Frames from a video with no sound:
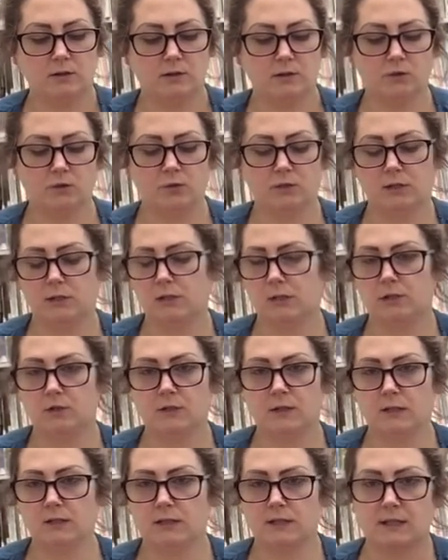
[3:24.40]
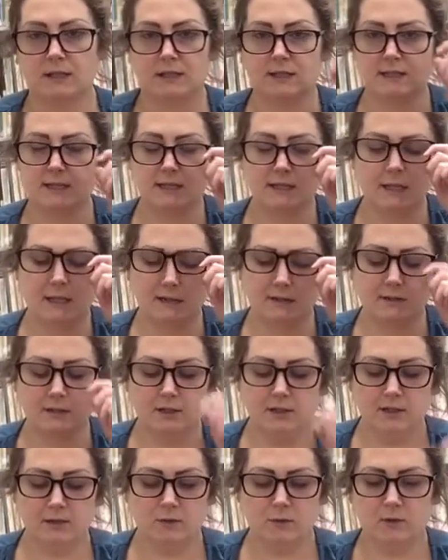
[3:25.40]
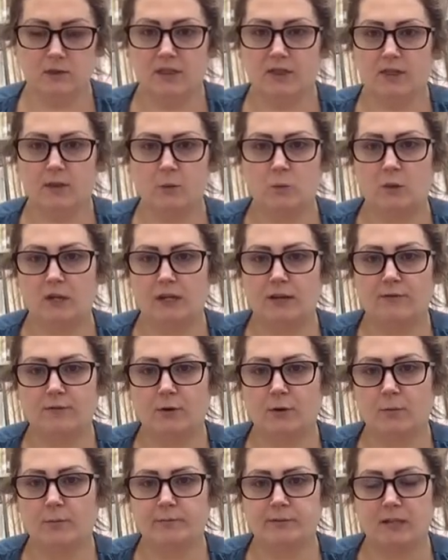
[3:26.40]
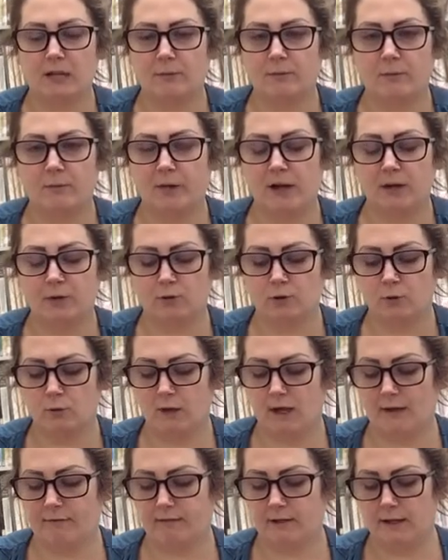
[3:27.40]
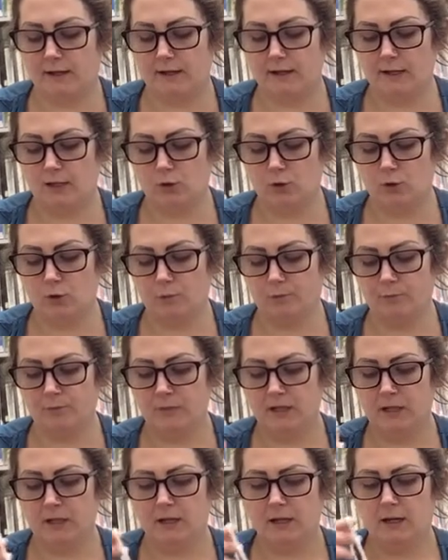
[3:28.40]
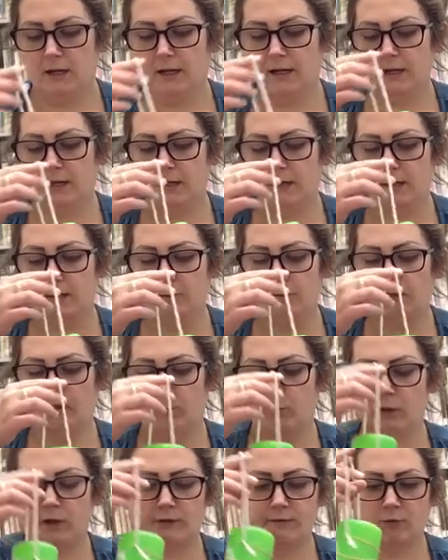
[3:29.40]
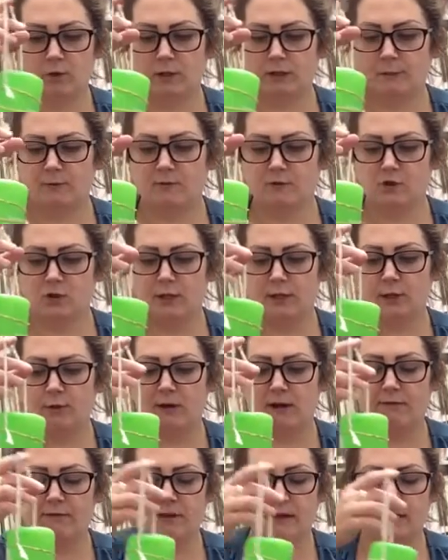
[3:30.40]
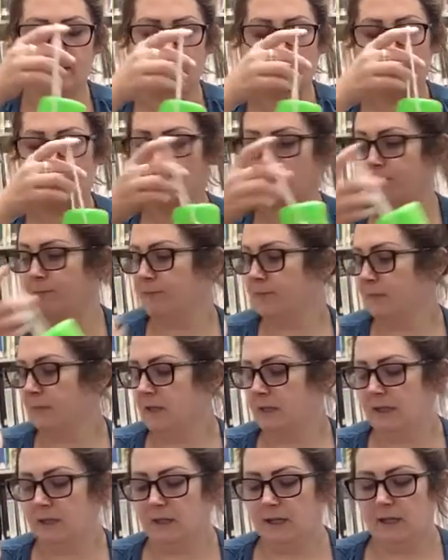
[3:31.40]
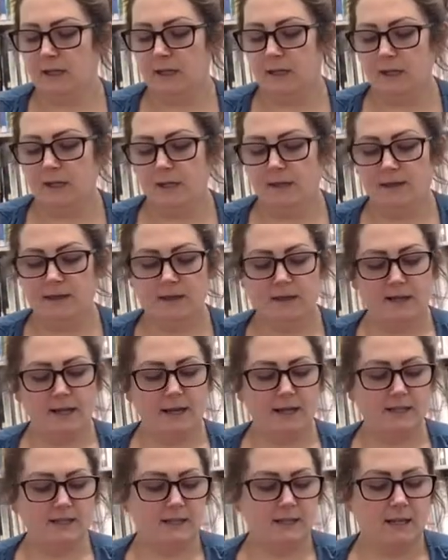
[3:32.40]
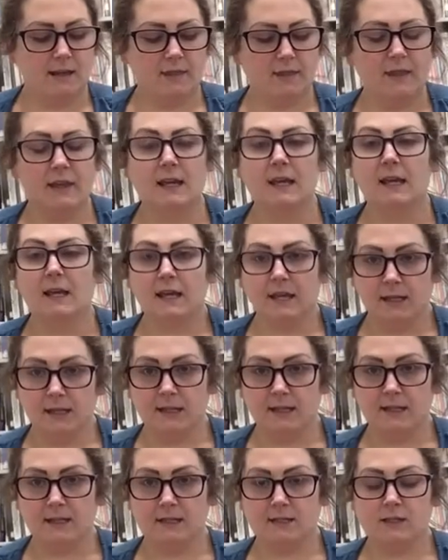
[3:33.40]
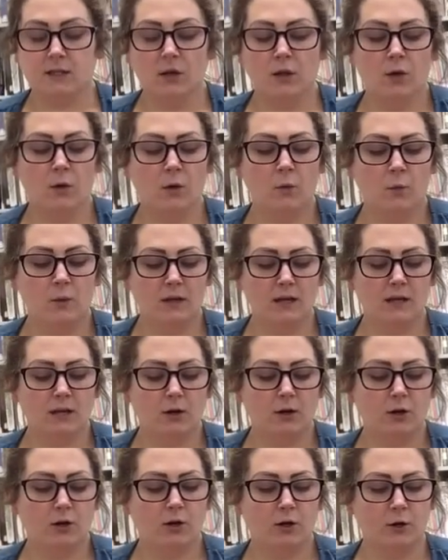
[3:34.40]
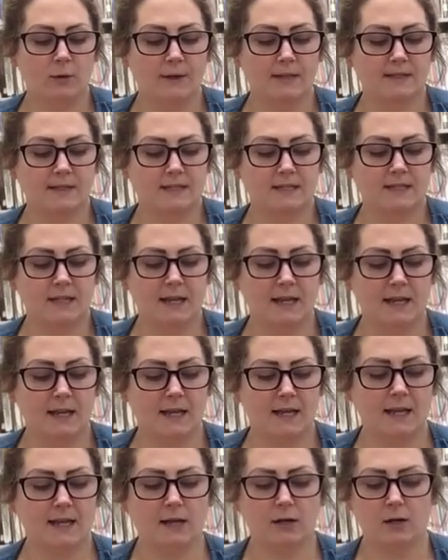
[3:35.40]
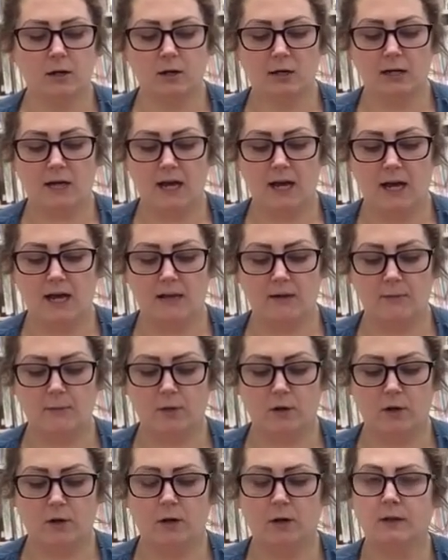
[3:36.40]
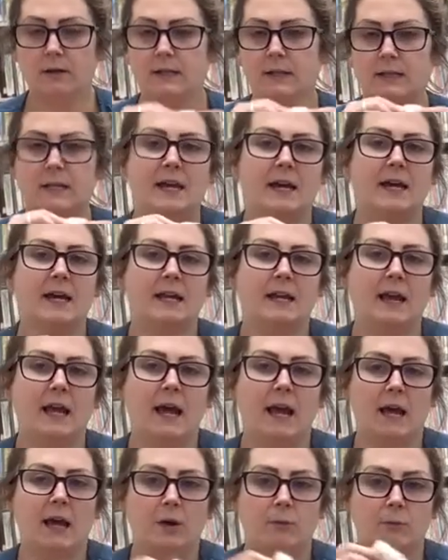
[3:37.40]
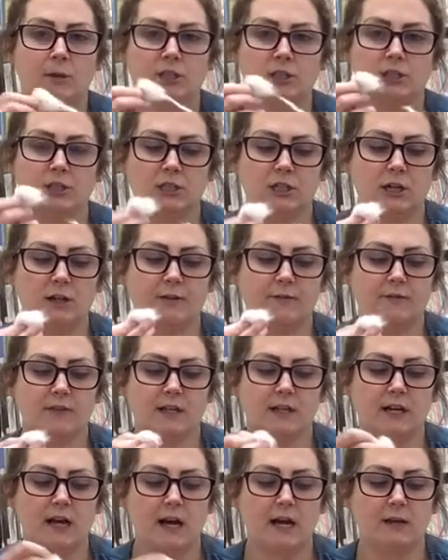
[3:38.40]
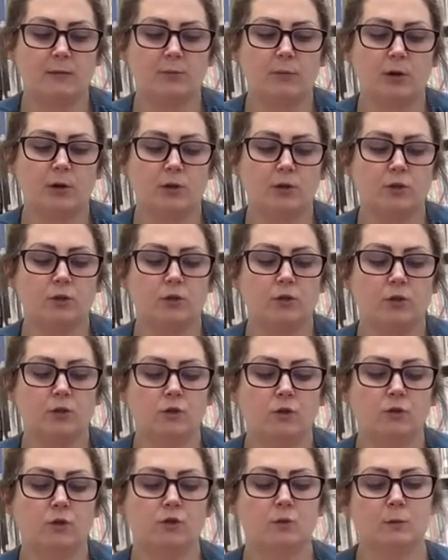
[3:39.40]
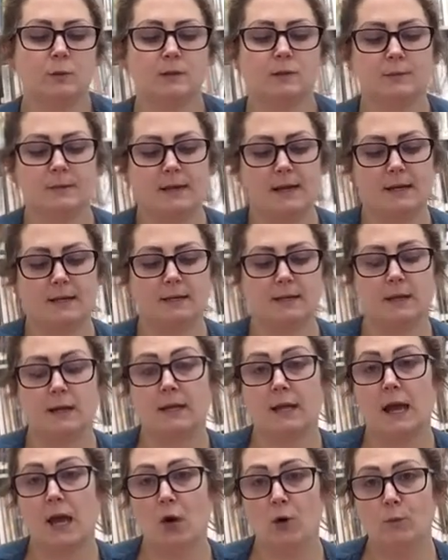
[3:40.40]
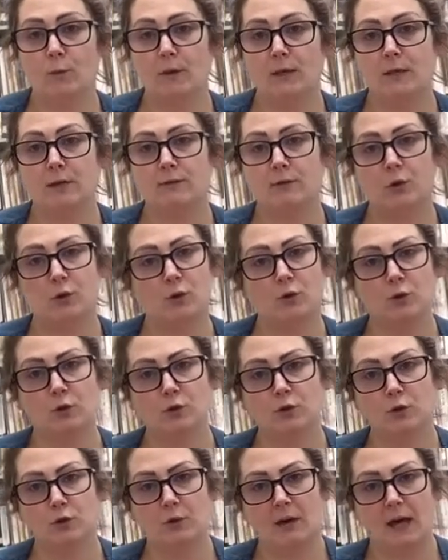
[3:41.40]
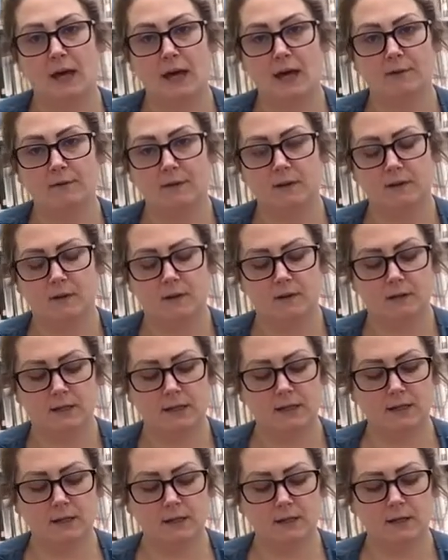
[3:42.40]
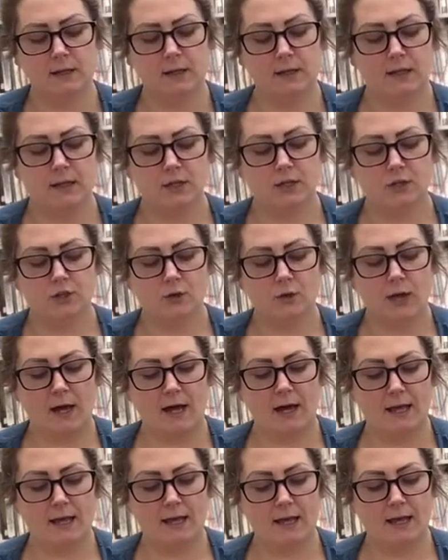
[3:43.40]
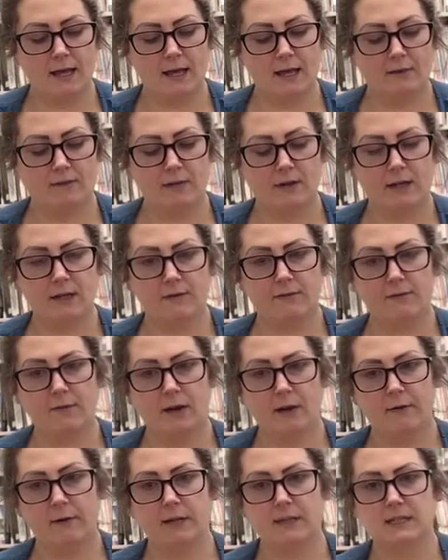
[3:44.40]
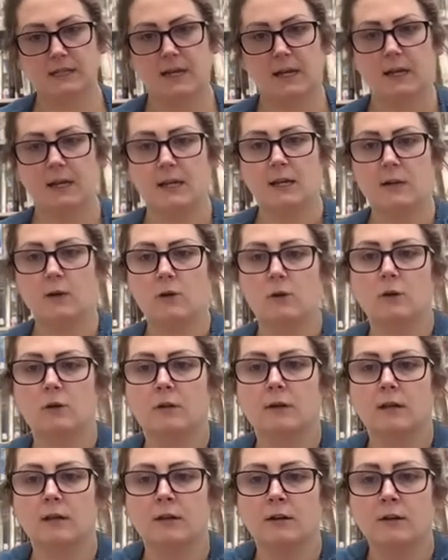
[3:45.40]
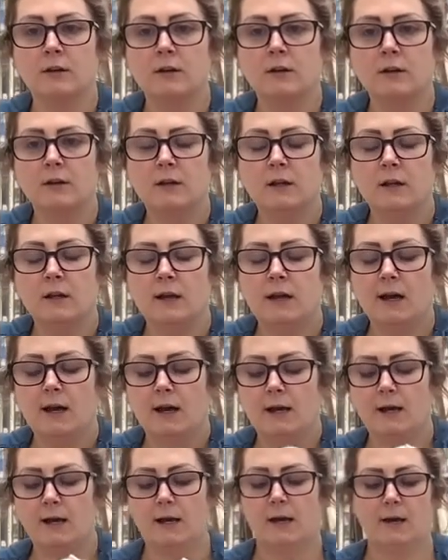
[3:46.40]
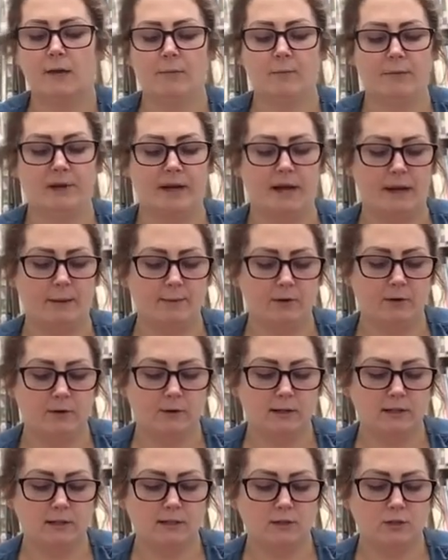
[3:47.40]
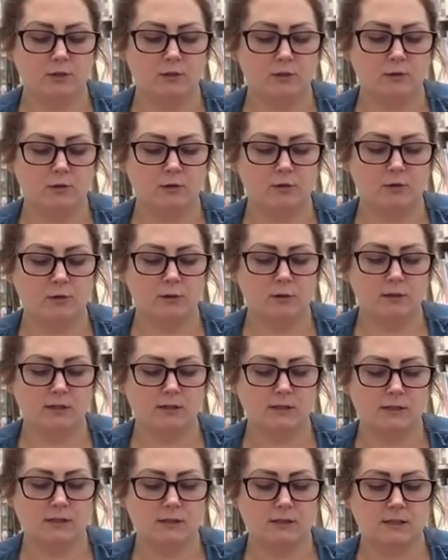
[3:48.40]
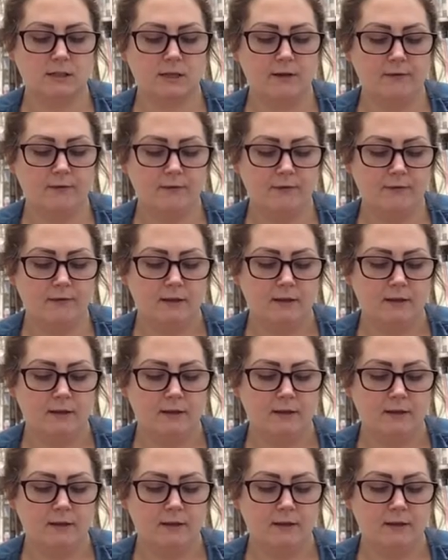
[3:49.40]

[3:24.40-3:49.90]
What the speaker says: you can do this, like I said, with whatever type of bottle you have lying at home, and whatever type of string you have lying at home. The next thing is we are going to take our cotton ball, and again, how much of the cotton ball you use will depend on how big of a hole you have in the lid. So I have a very tiny hole here, but I'm going to stuff